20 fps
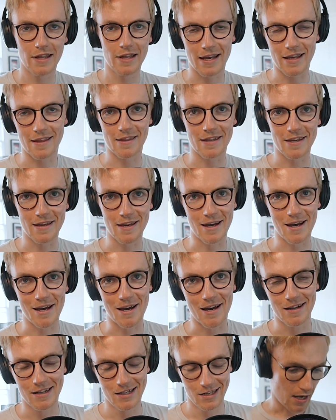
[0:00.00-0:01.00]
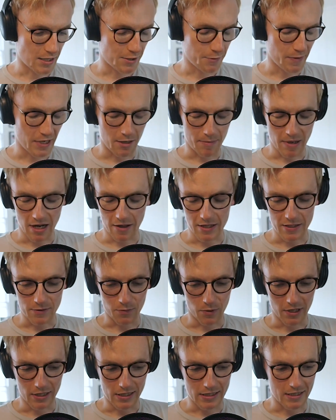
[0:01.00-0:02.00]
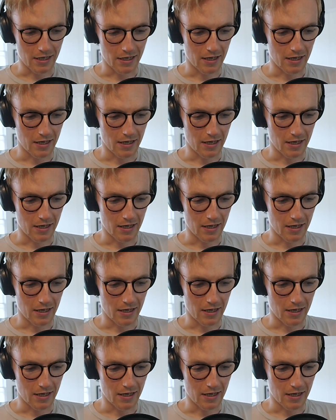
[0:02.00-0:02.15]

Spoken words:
of like I tweeted about this once,